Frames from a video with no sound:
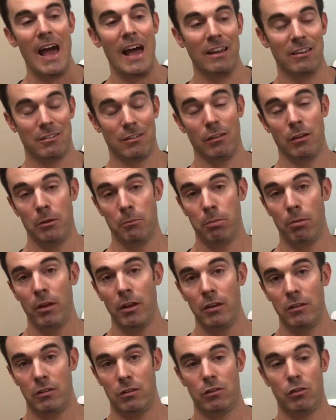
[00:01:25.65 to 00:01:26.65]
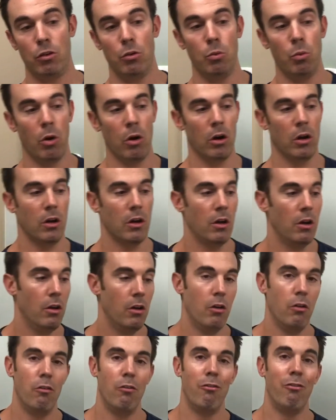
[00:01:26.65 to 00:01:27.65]
excellent place to work?
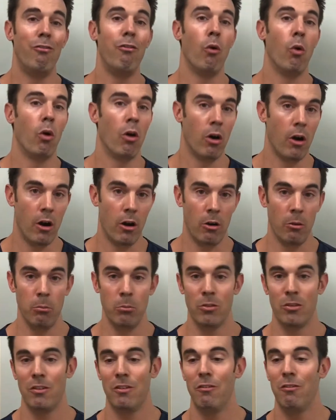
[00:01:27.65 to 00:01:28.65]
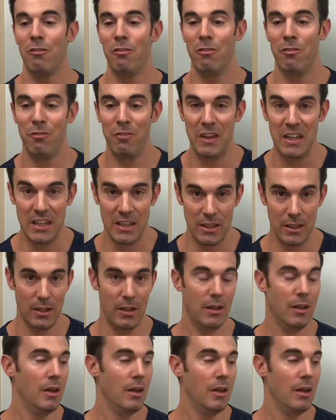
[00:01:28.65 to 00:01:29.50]
Forearms, feet.